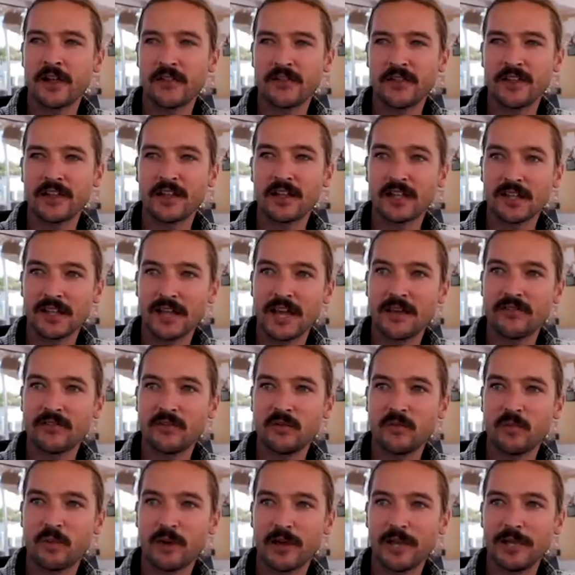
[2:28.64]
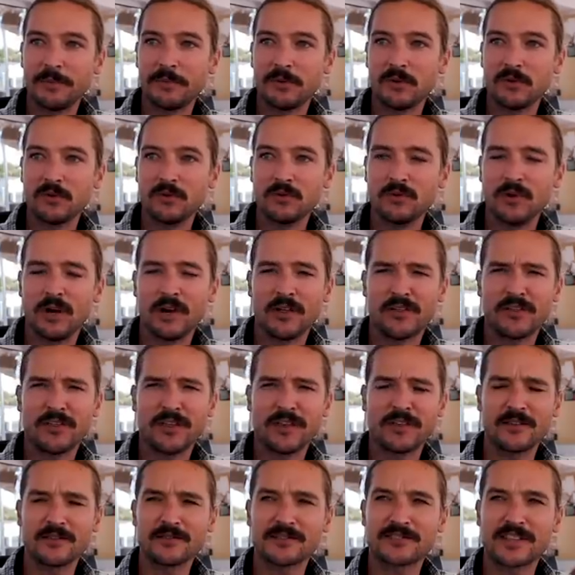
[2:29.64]
I think 11 people. I
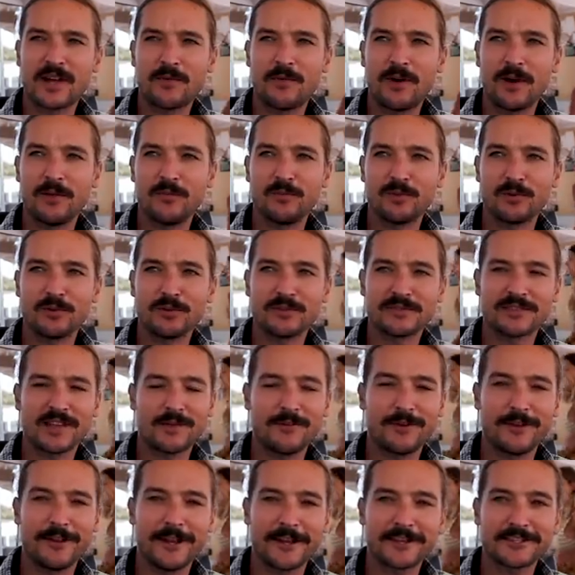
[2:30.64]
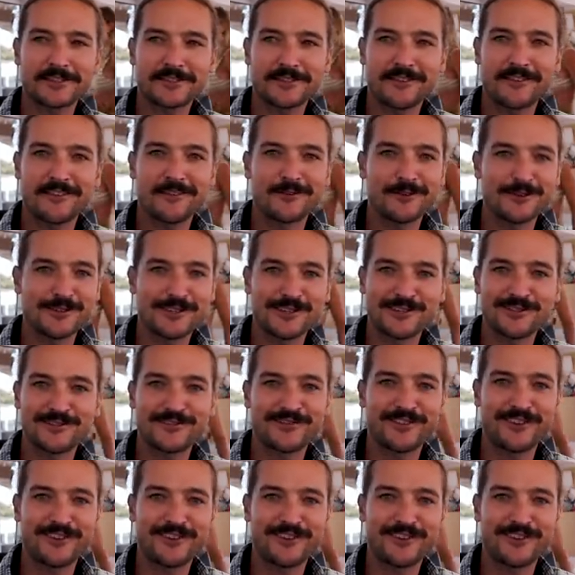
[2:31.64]
think someone brought someone extra, which is